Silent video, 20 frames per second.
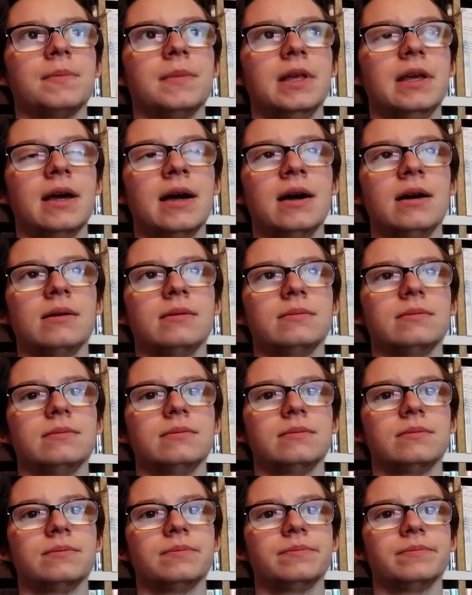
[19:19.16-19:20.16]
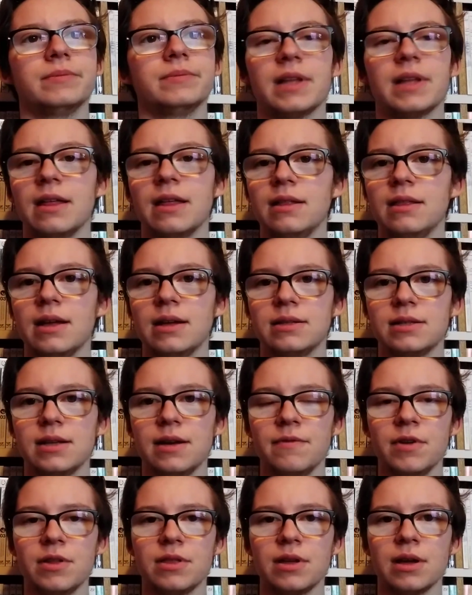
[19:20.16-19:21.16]
Yeah, I think that's
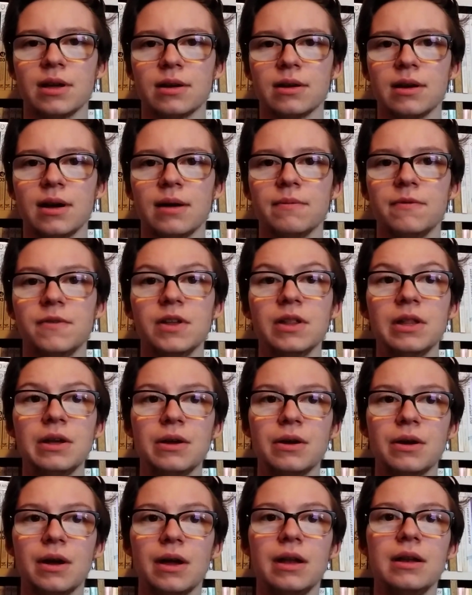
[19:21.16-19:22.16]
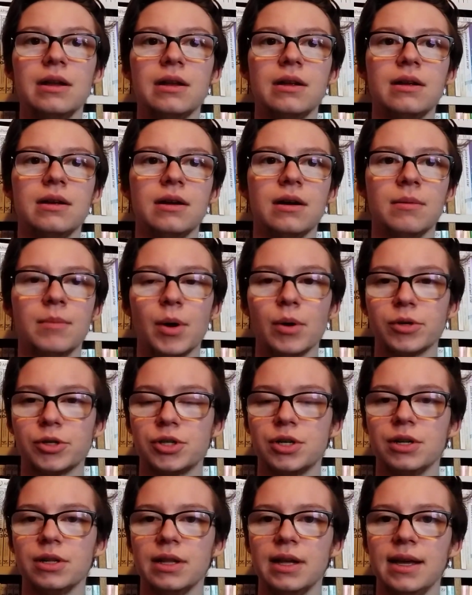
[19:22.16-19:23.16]
everything. I'm feeling good
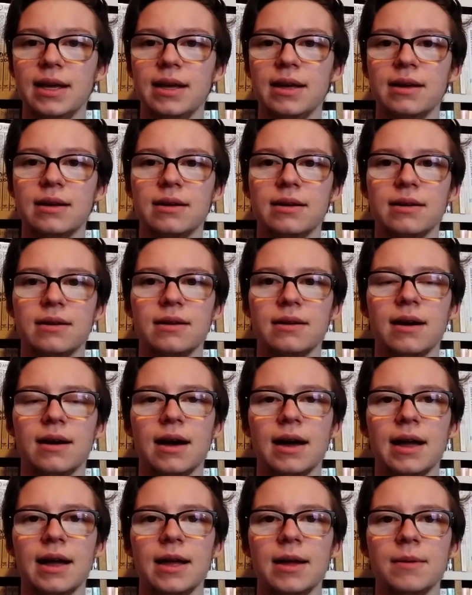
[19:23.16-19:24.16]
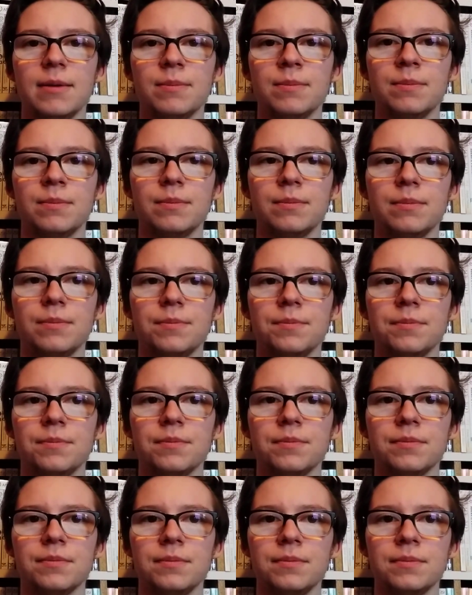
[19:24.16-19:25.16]
emotionally. I'm
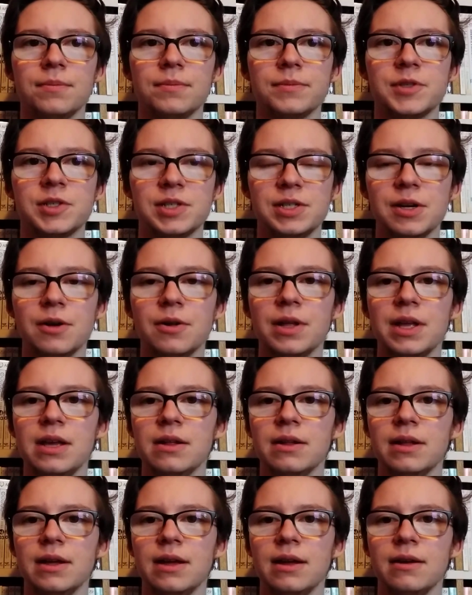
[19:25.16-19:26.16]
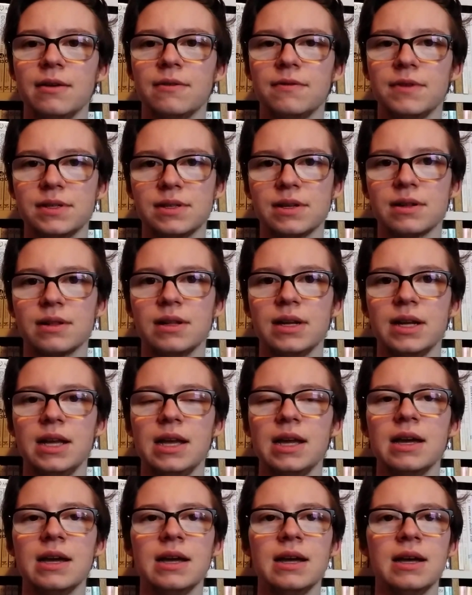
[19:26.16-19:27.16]
still healing
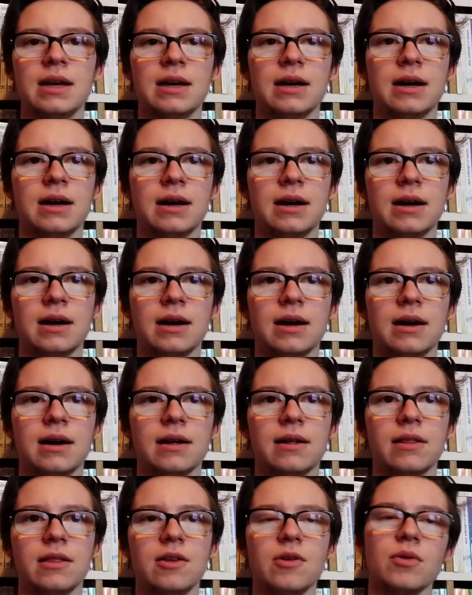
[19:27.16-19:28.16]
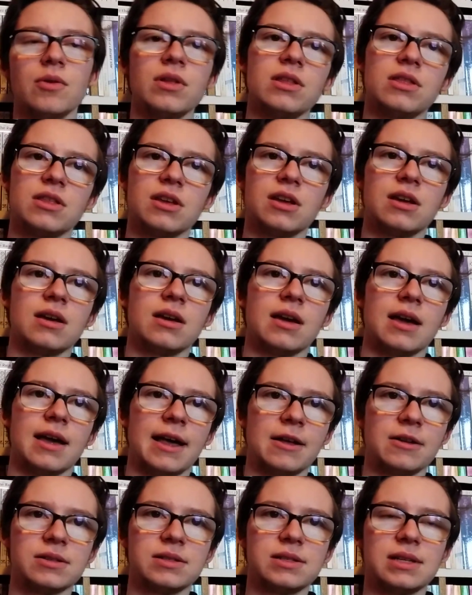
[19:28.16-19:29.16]
physically. The only thing
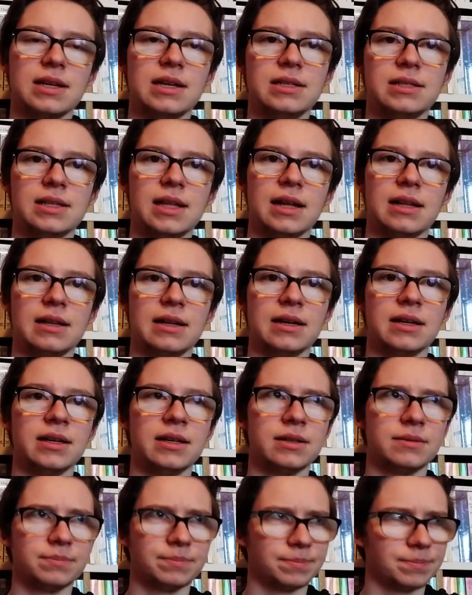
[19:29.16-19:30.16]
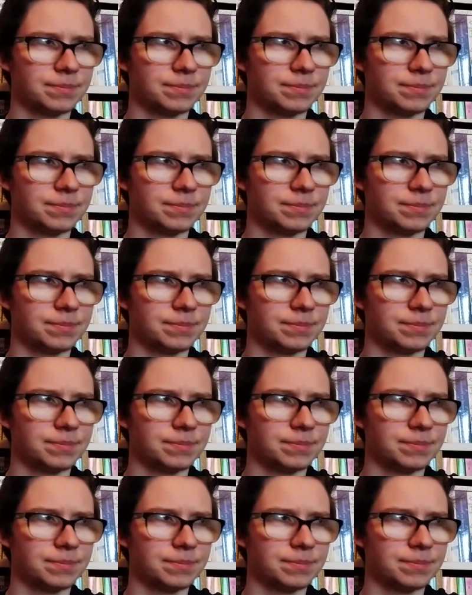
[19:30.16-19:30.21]
else is that like